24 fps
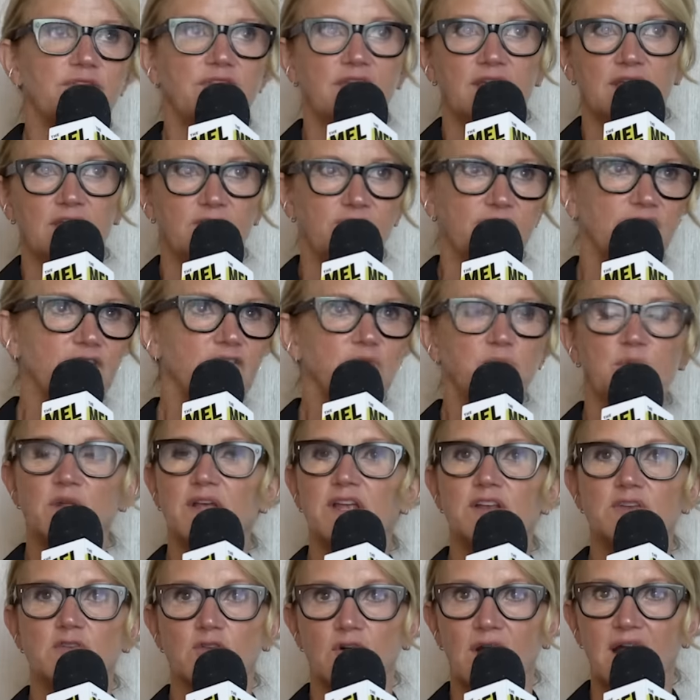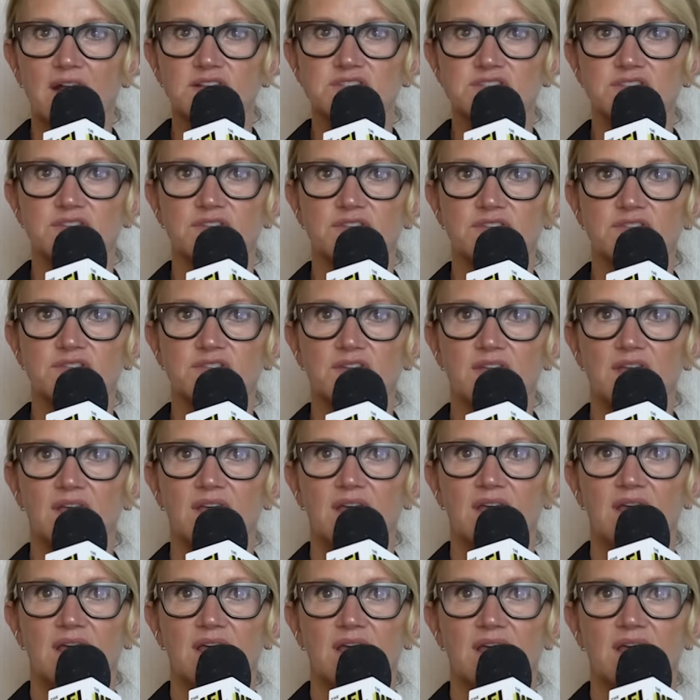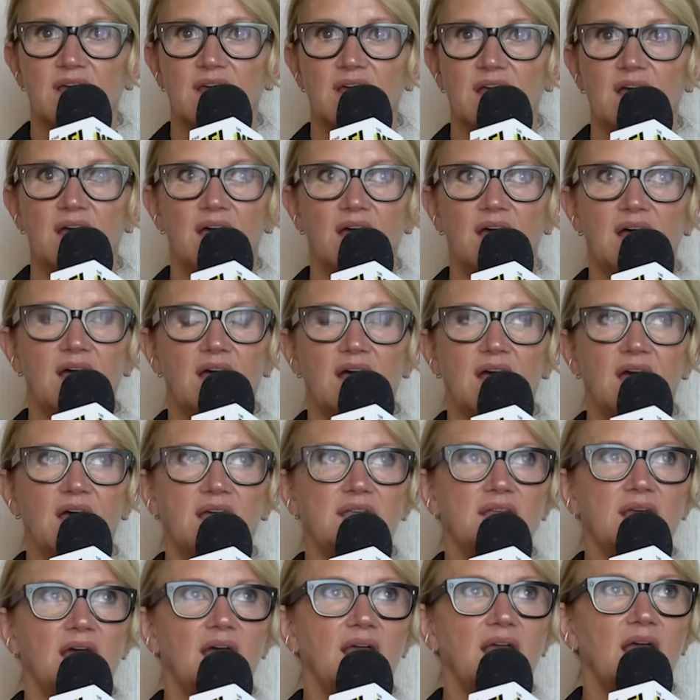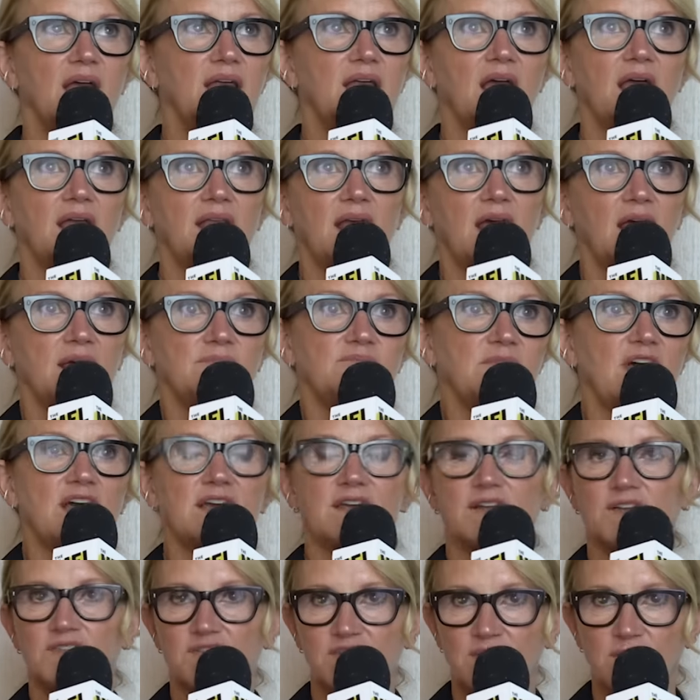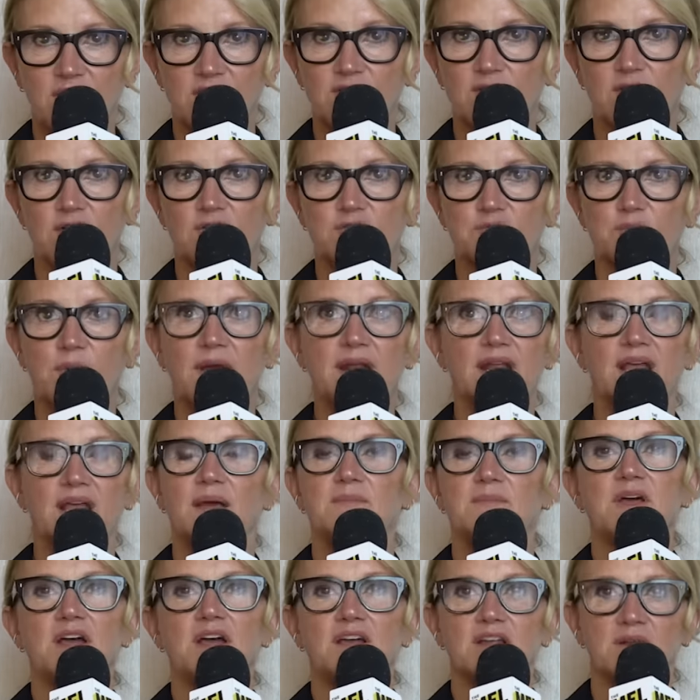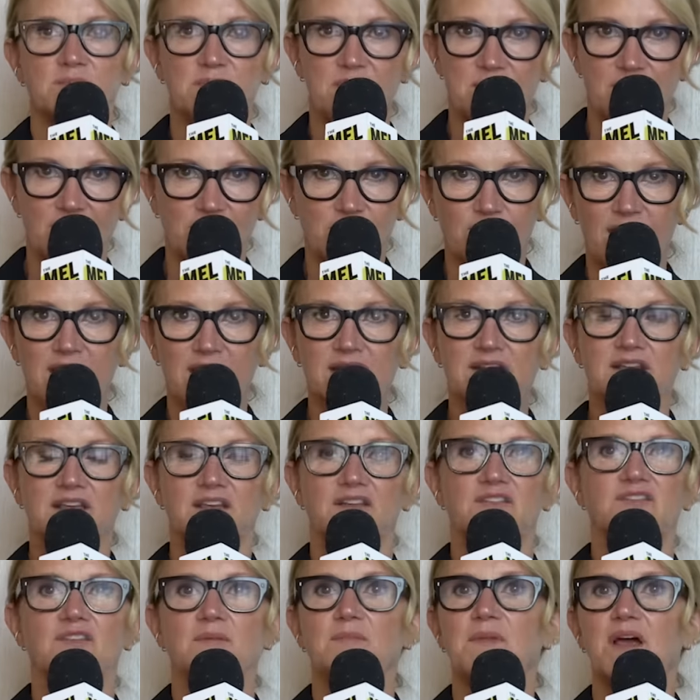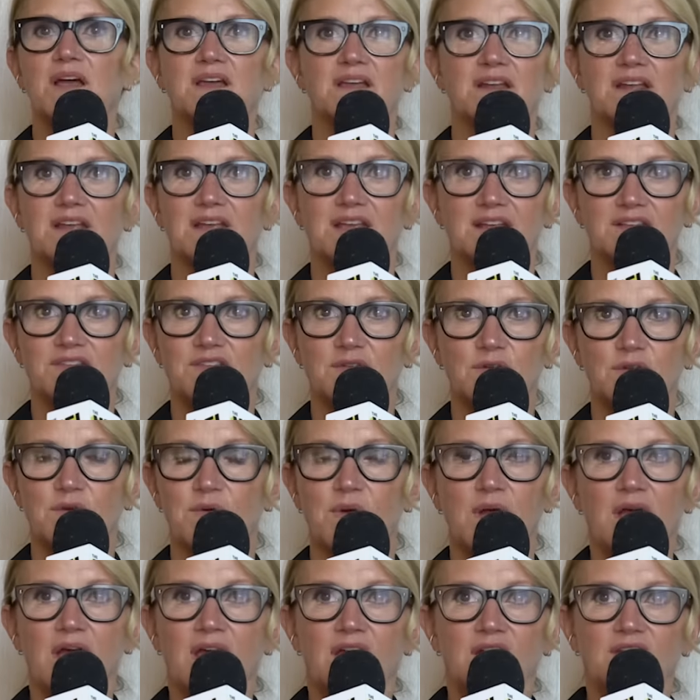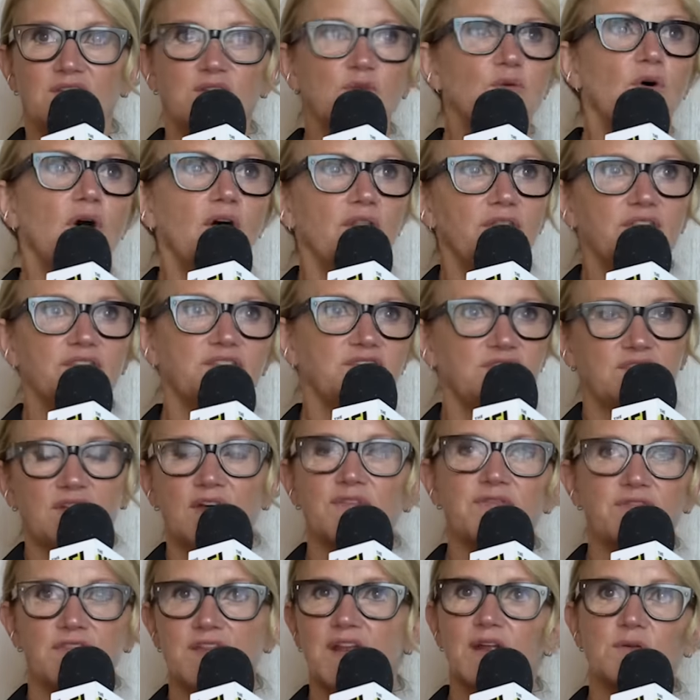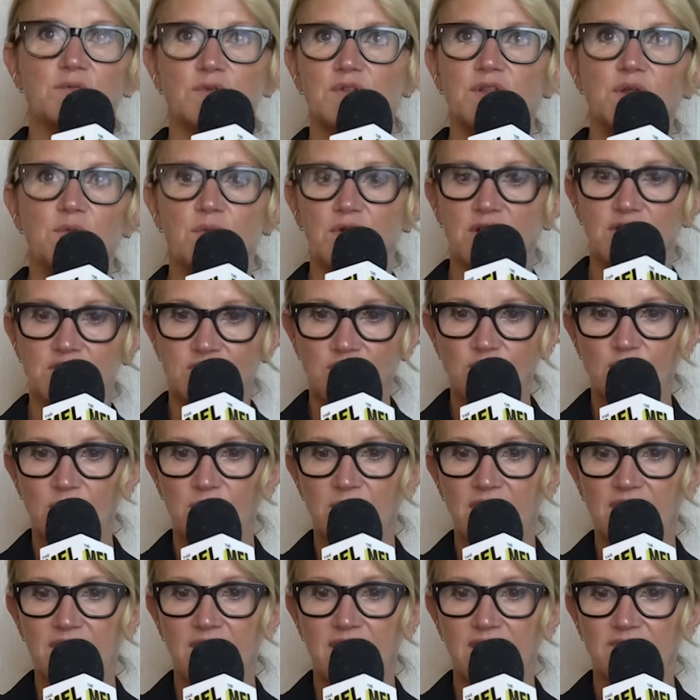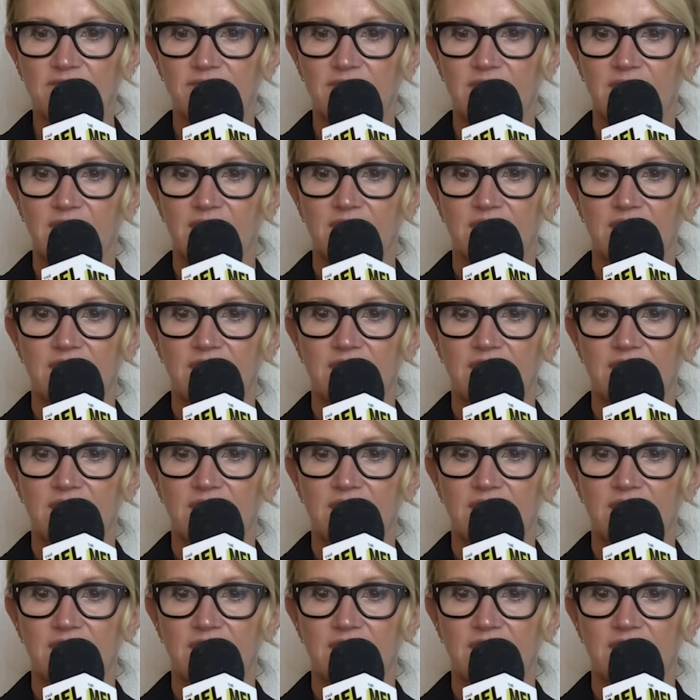and think, if this plane crashes, I'm not going to see my daughter's wedding. I'm not going to meet my grandkids. I'm not going to get to do all this stuff that I really want to do in my life.